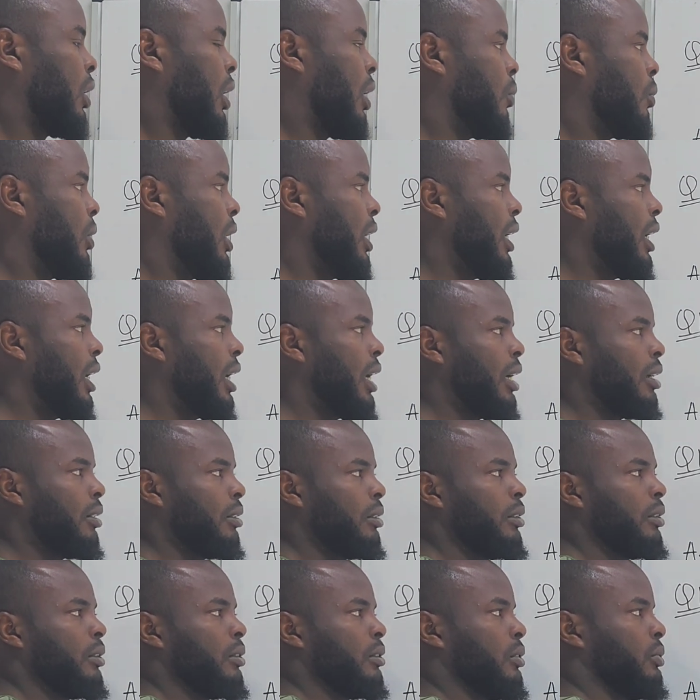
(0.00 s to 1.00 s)
And we
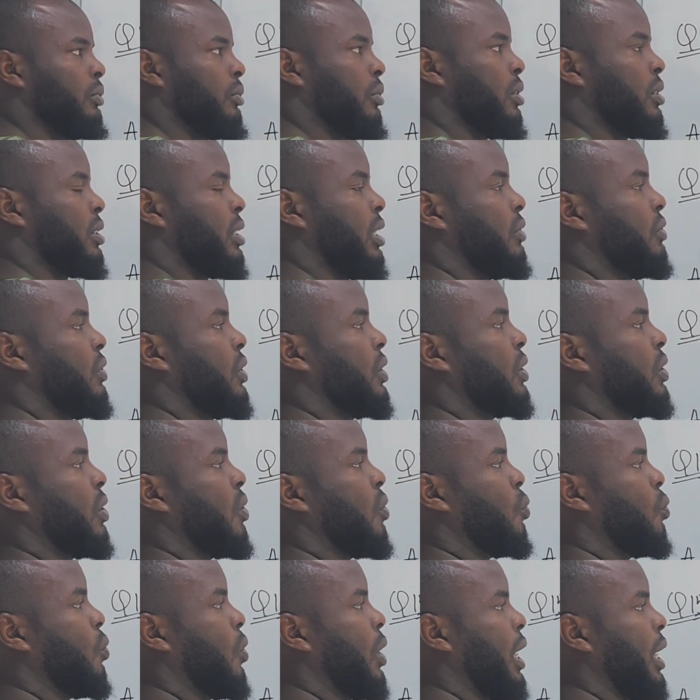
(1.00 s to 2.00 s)
have the first derivative
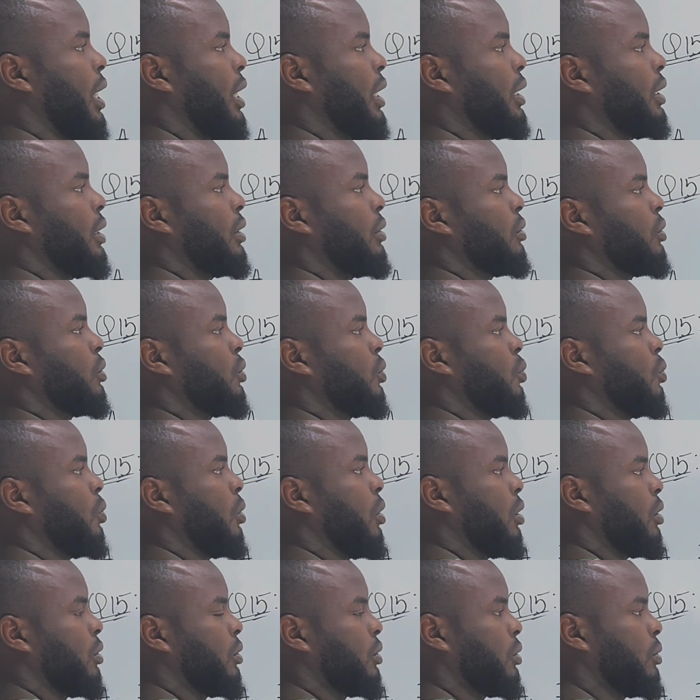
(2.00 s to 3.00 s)
of y to
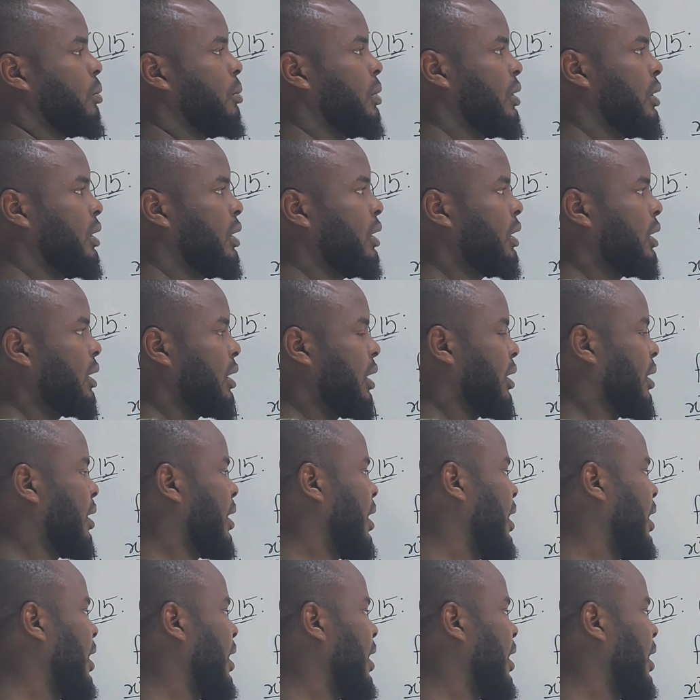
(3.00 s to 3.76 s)
1 to be this and